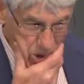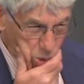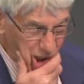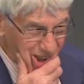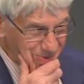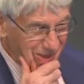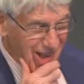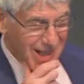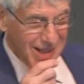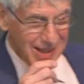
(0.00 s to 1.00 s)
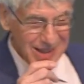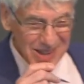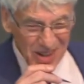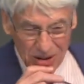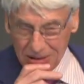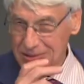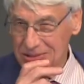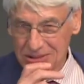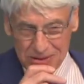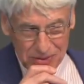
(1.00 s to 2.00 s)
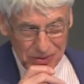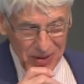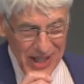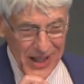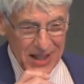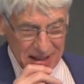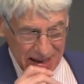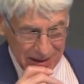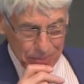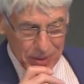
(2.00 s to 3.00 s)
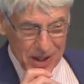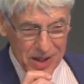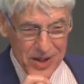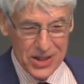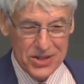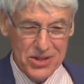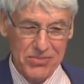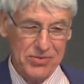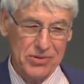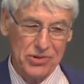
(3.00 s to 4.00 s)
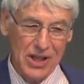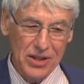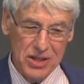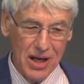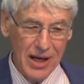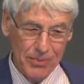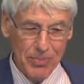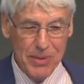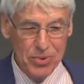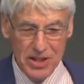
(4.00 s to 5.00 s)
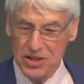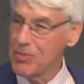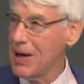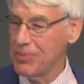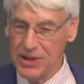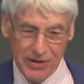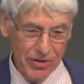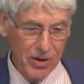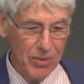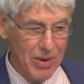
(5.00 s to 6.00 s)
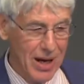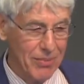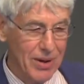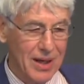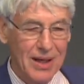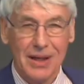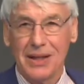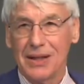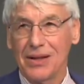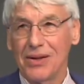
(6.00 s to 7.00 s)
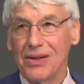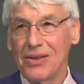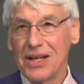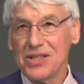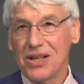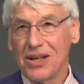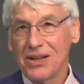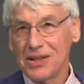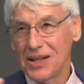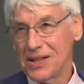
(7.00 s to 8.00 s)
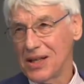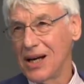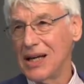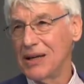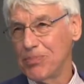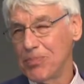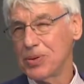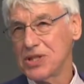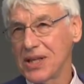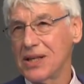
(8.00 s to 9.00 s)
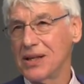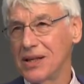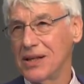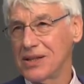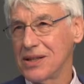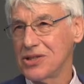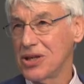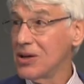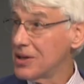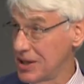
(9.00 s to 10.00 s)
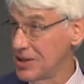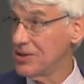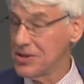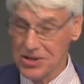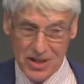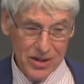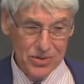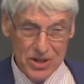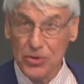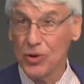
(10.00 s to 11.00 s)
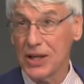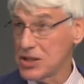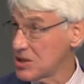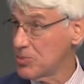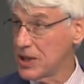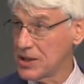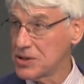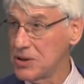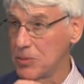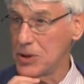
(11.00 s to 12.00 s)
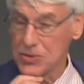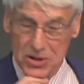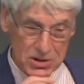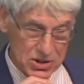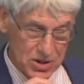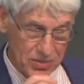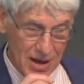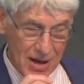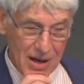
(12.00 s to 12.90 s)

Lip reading: Well, not really yet, because drugs like pembrolizumab and nivolumab, they target a particular target on the cells and release the brakes on the immune system.